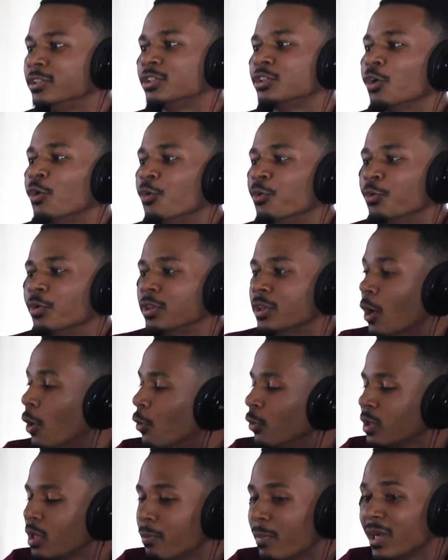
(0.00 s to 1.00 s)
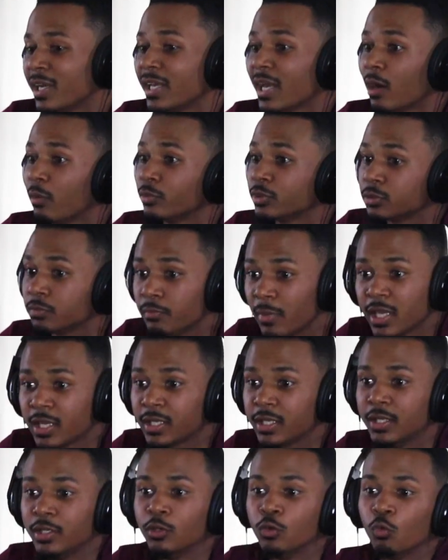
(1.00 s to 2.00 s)
So the only money I was
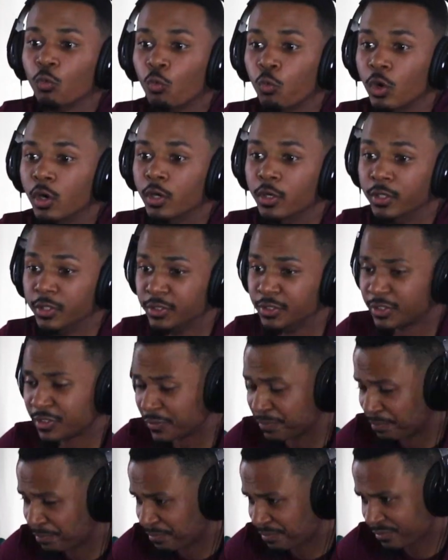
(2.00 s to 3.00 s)
making was